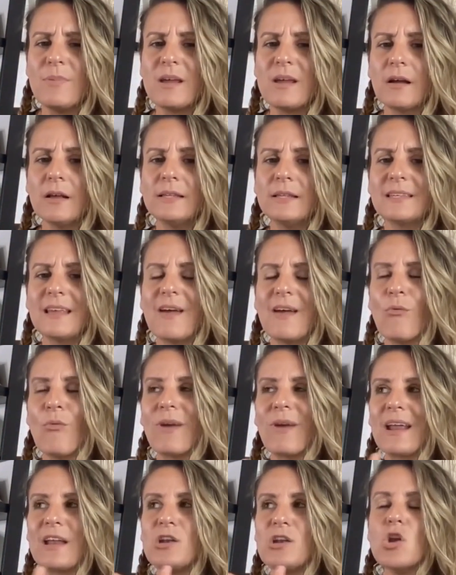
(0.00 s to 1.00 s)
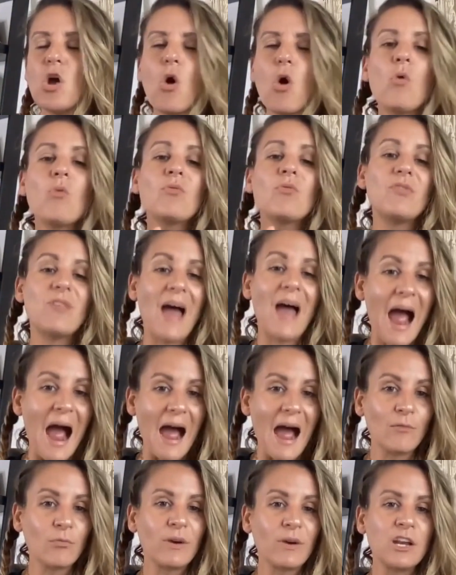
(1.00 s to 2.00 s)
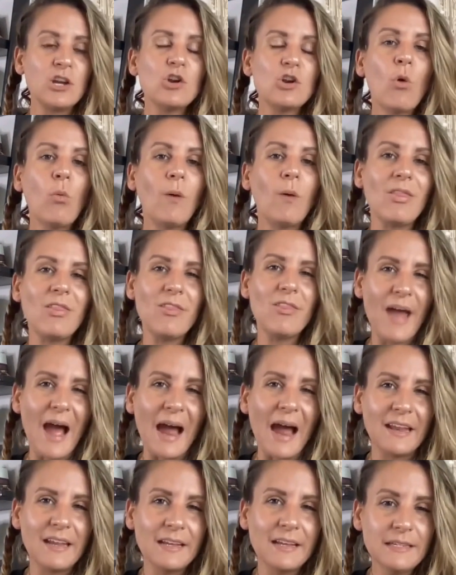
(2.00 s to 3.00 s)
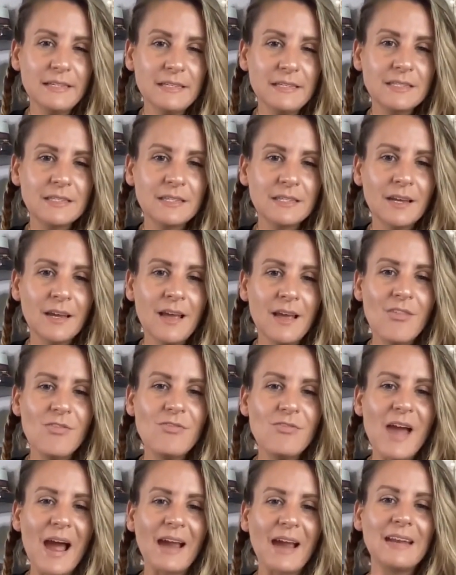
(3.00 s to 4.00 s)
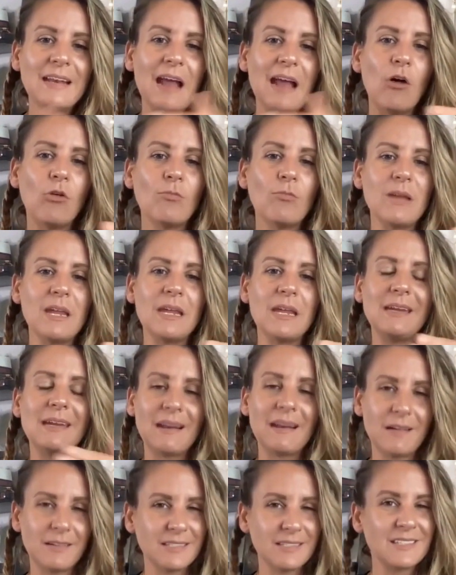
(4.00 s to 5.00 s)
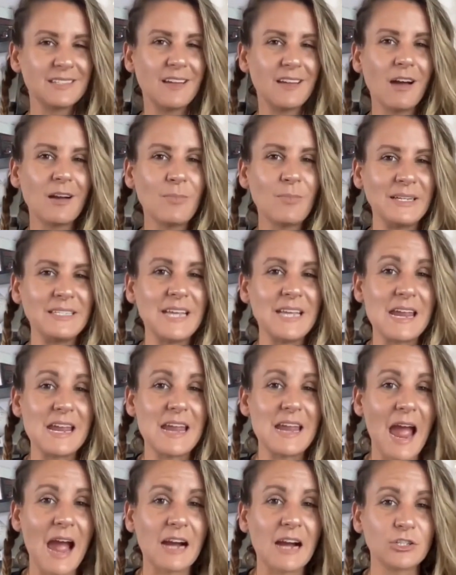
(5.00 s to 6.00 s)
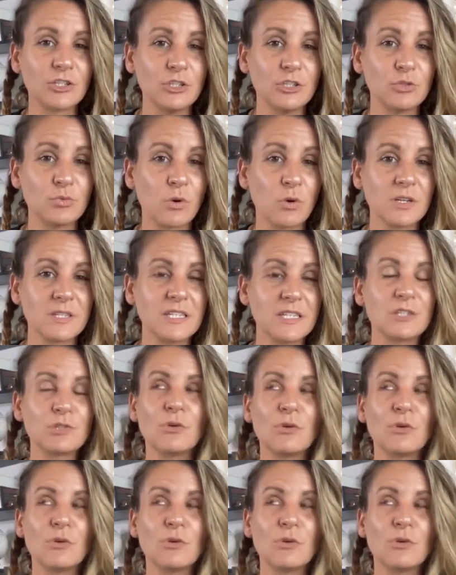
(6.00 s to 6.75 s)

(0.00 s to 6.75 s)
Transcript: Because when I know that, when I know what that is, that can help me get unstuck by taking action towards it.